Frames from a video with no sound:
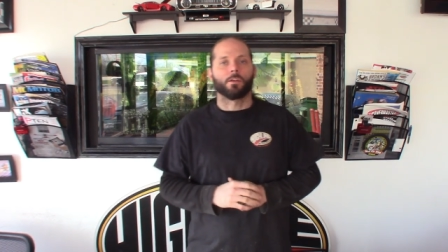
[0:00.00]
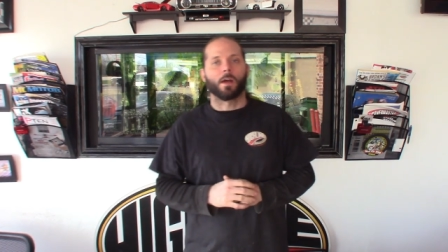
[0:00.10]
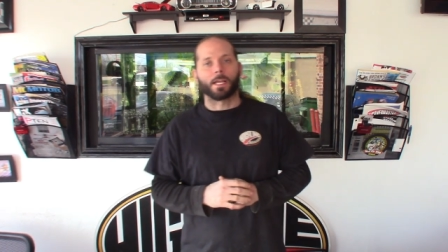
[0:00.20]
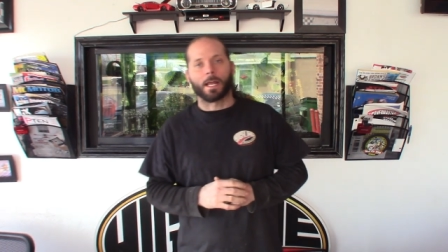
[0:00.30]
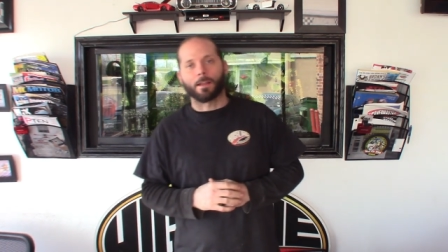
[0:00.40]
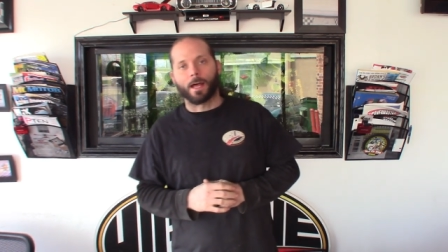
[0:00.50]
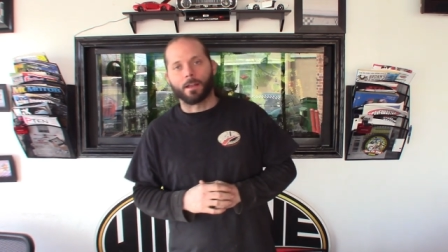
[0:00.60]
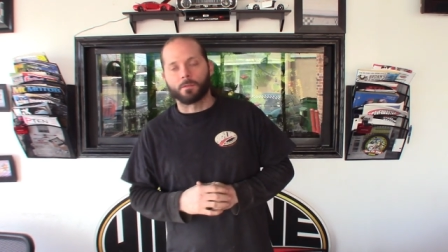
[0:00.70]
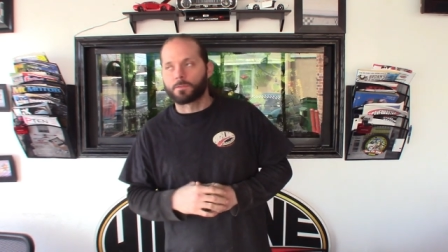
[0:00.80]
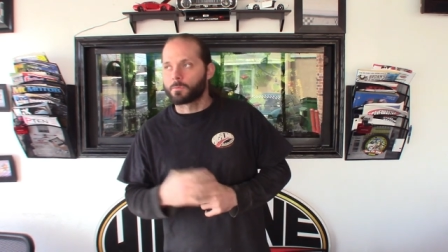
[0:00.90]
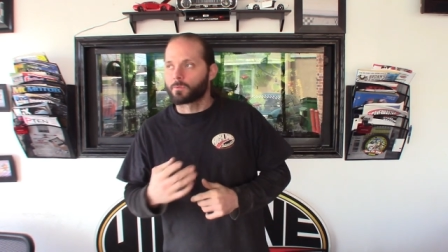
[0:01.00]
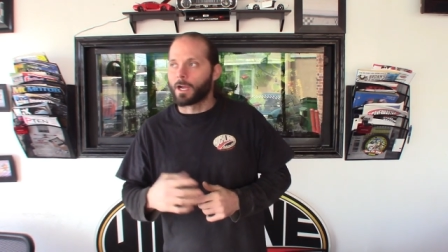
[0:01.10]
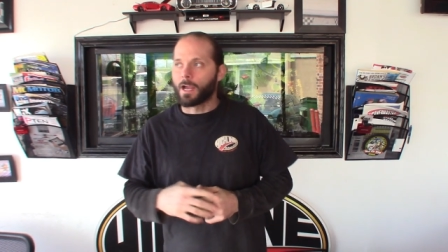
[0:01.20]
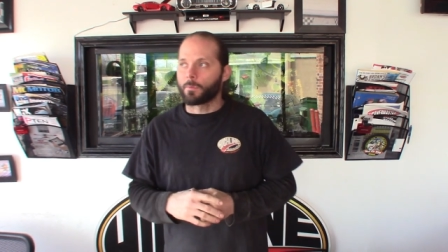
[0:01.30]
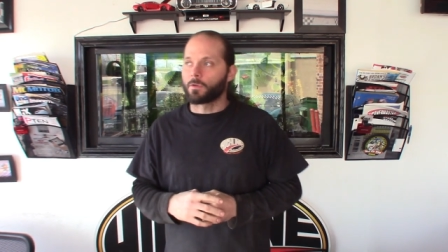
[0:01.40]
You know, I got a lot of
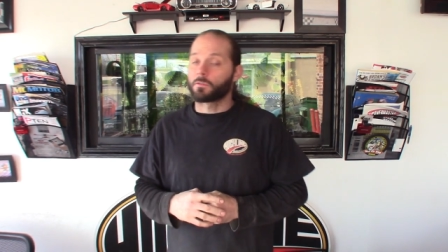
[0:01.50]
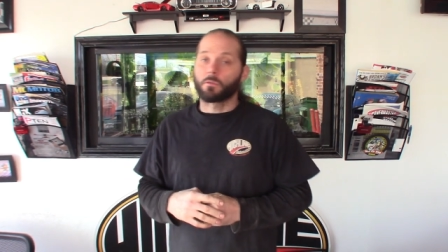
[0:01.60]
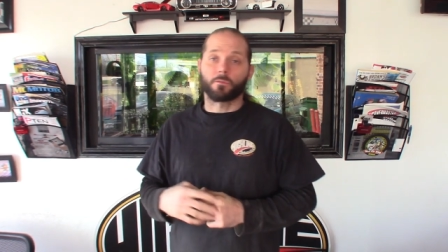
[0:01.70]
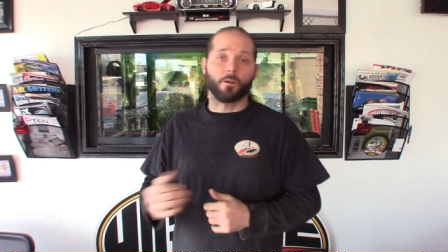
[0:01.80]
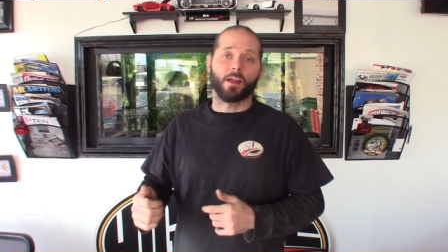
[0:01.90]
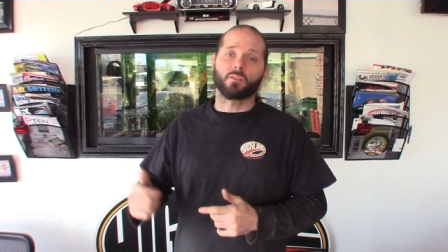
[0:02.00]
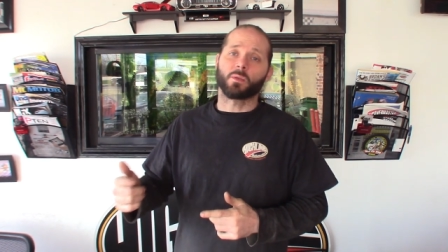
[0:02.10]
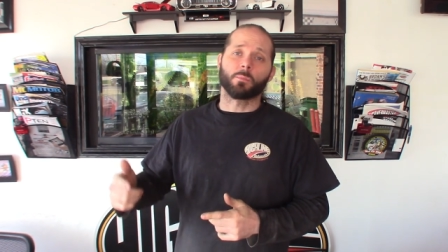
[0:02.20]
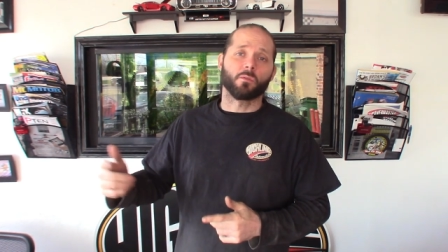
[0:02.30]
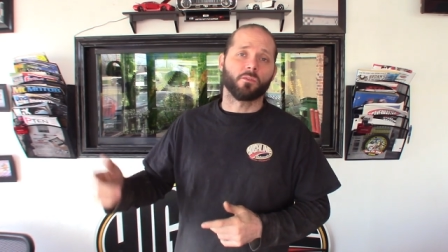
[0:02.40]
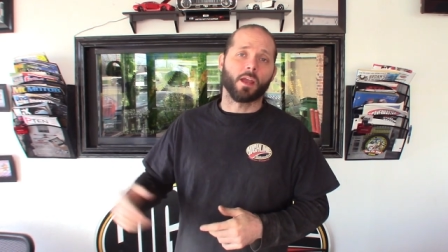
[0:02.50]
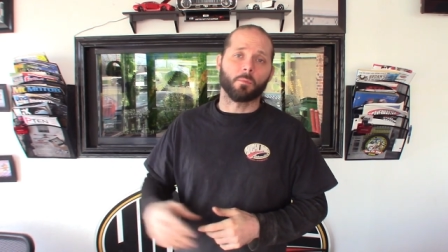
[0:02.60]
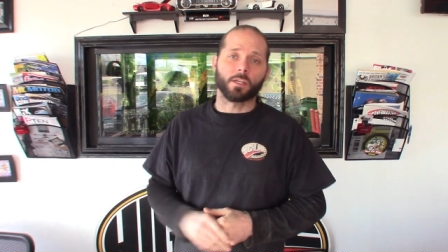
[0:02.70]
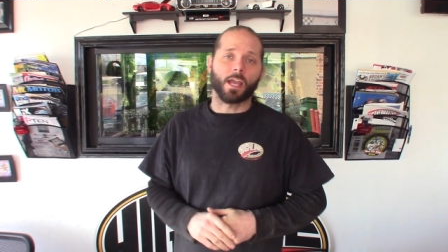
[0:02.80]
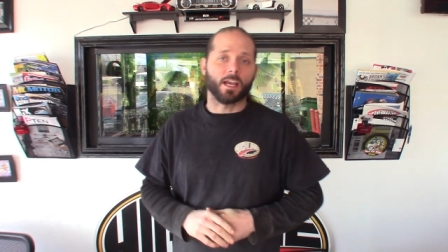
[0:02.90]
subscribers, friends, people,
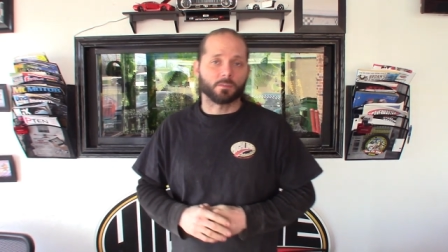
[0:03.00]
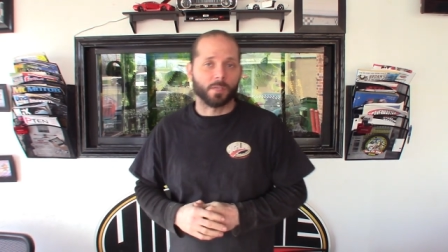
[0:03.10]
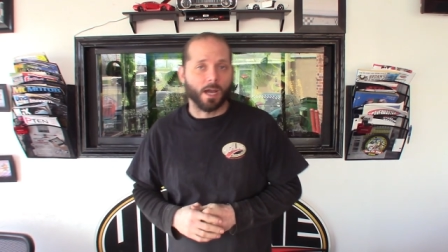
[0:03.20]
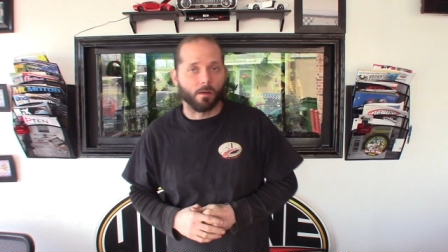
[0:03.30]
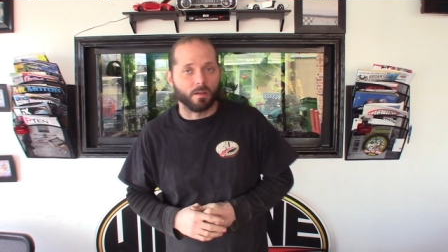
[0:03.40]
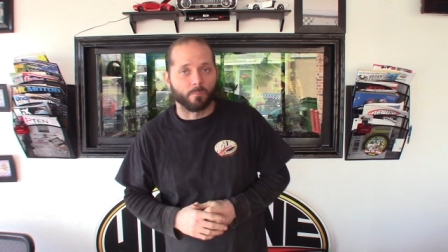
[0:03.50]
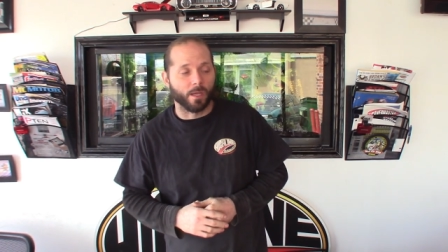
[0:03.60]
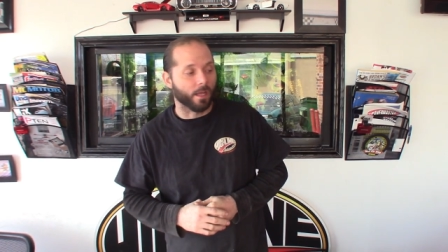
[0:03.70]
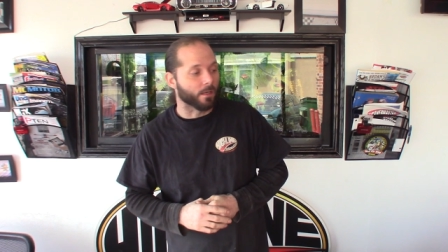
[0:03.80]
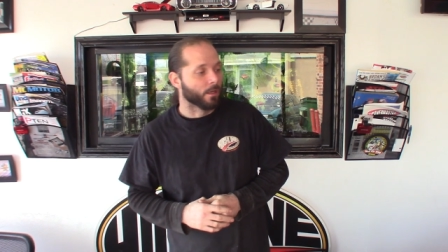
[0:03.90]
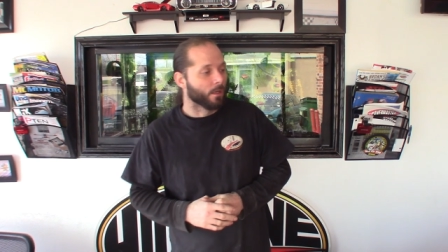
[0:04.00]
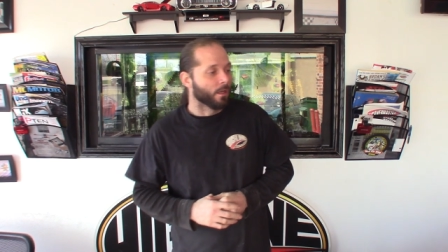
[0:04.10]
family ask me how I've been.